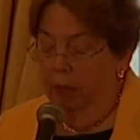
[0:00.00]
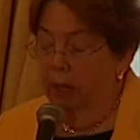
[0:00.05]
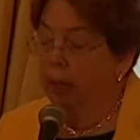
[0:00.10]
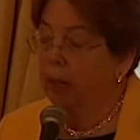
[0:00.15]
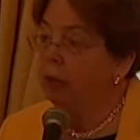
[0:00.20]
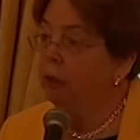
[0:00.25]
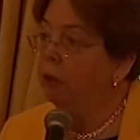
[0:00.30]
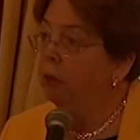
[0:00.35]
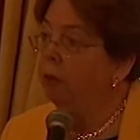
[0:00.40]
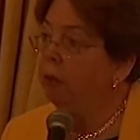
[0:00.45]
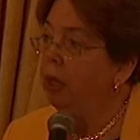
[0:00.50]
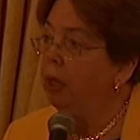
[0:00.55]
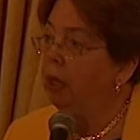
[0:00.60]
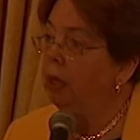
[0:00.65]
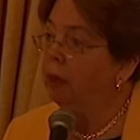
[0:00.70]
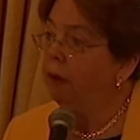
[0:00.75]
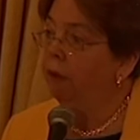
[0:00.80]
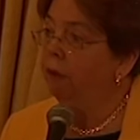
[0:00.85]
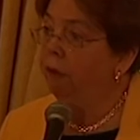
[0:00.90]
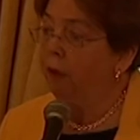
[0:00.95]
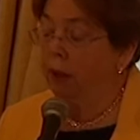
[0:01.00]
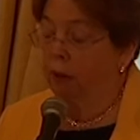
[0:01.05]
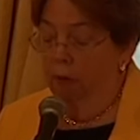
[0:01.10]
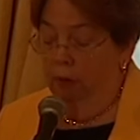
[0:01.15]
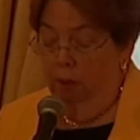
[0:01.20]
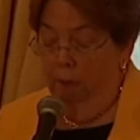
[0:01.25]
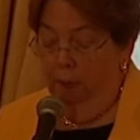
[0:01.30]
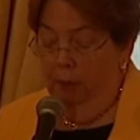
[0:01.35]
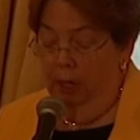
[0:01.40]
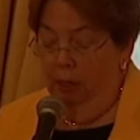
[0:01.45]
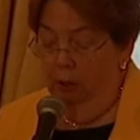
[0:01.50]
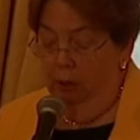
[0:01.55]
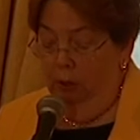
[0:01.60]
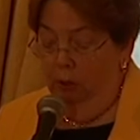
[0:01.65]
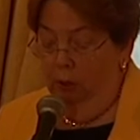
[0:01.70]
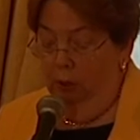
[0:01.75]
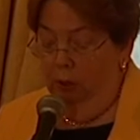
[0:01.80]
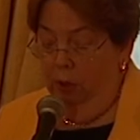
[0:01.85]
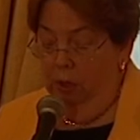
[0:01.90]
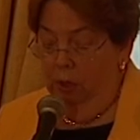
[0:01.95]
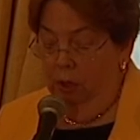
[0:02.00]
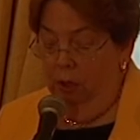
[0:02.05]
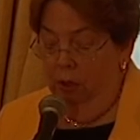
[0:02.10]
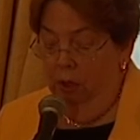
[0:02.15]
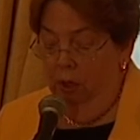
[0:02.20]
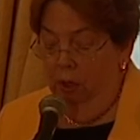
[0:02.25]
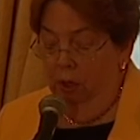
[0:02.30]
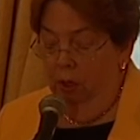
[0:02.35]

by intermediate federal appellate courts